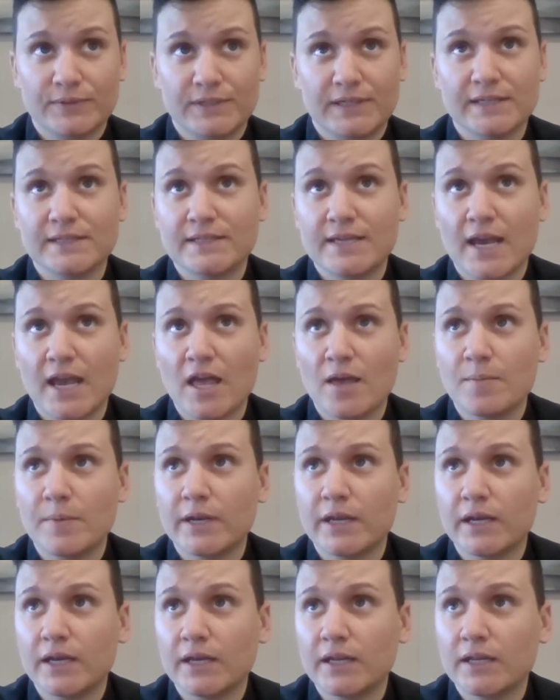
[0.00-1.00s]

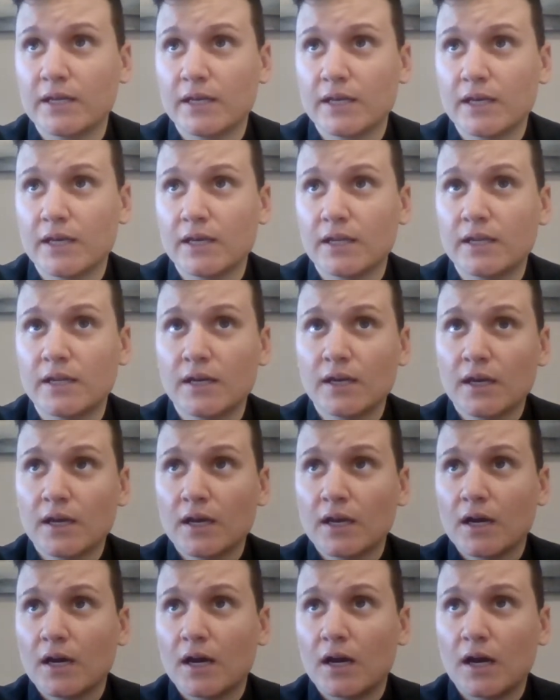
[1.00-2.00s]
contaminated,
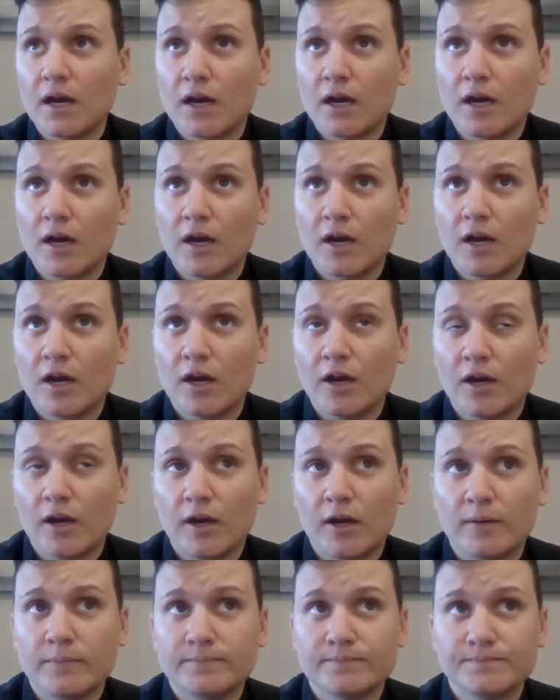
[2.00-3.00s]

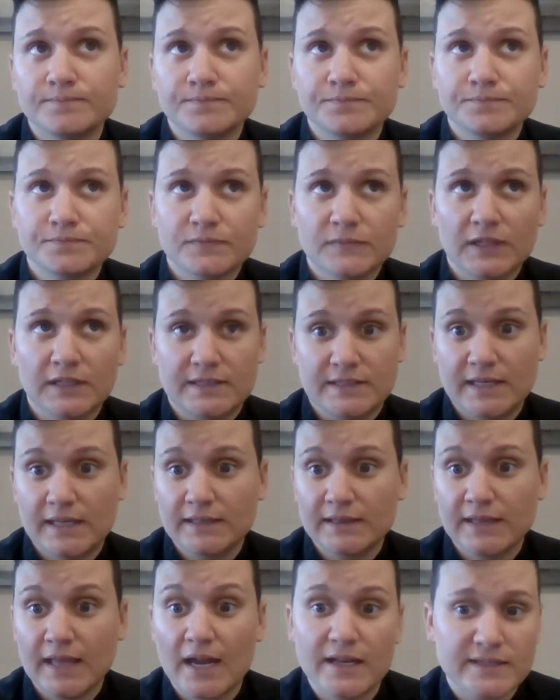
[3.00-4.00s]
let's
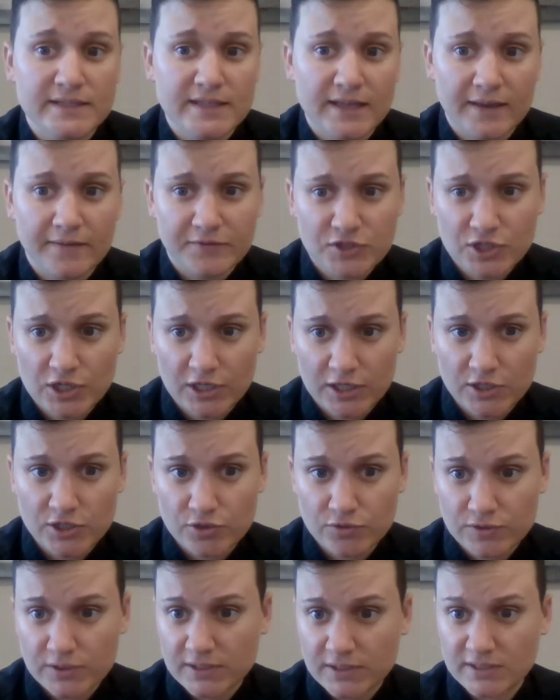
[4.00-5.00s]
say lettuce that have chicken
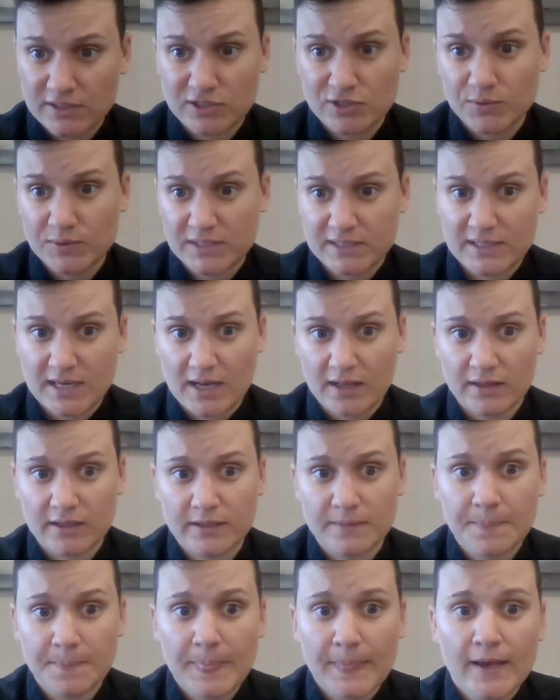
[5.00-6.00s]
juices into a
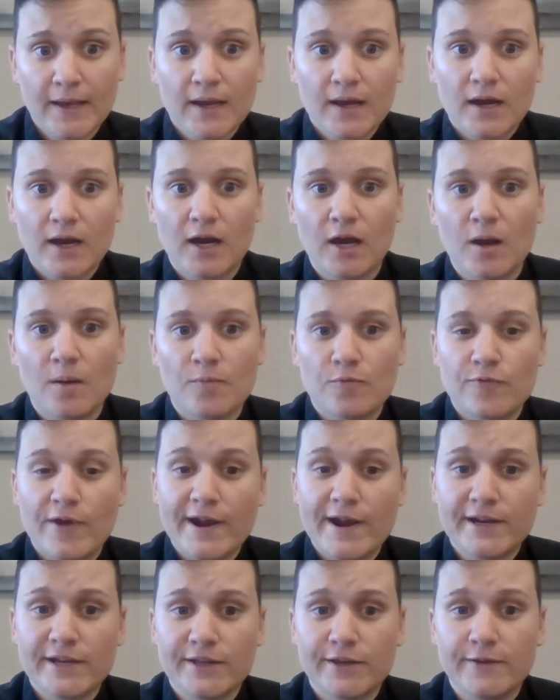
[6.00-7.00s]
salad.
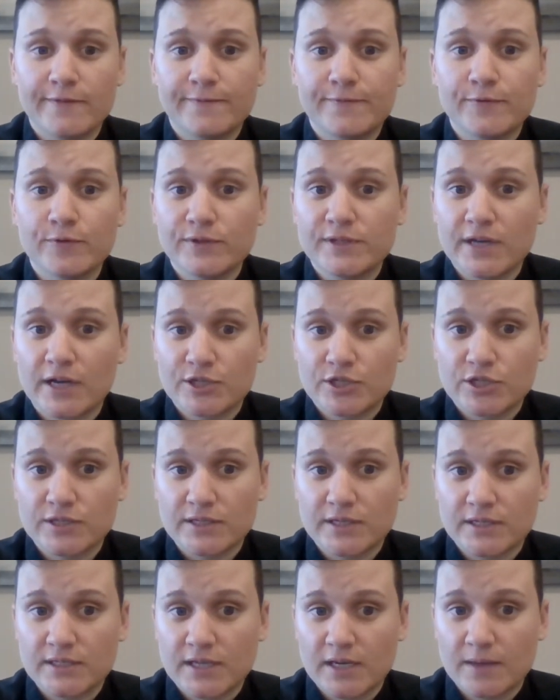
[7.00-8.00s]
Ready-to-eat food
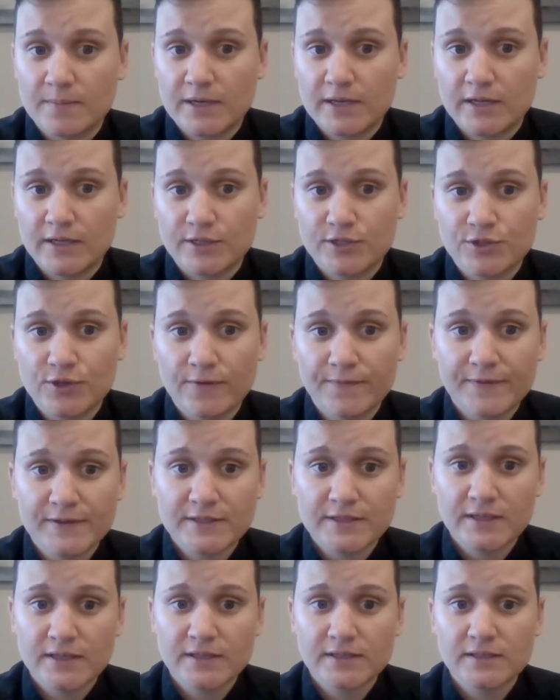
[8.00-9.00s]
touches contaminated
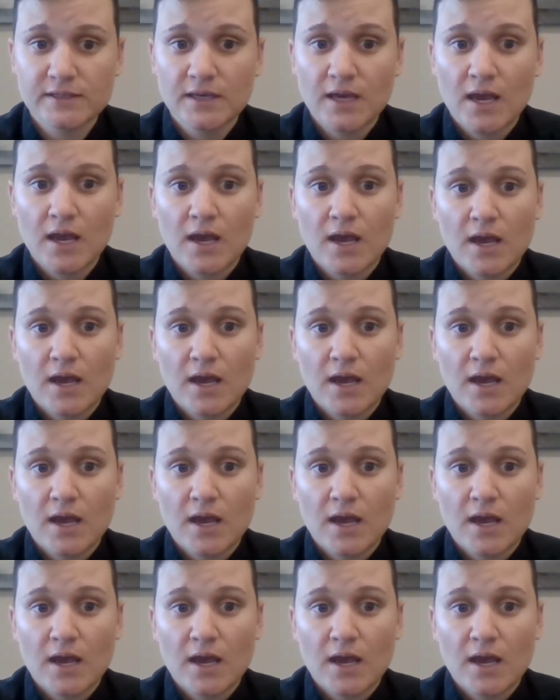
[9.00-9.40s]
surfaces.